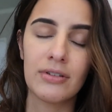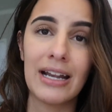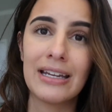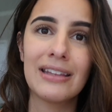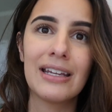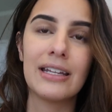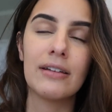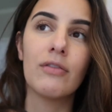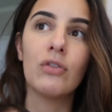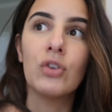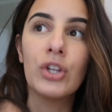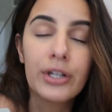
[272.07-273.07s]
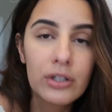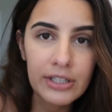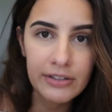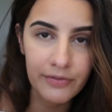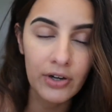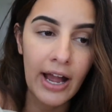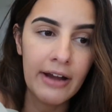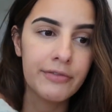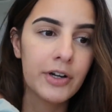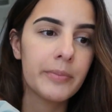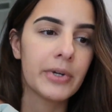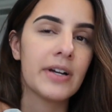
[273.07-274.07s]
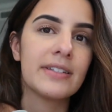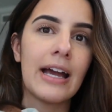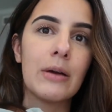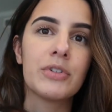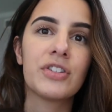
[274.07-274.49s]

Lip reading: or anything in literally forever because I'm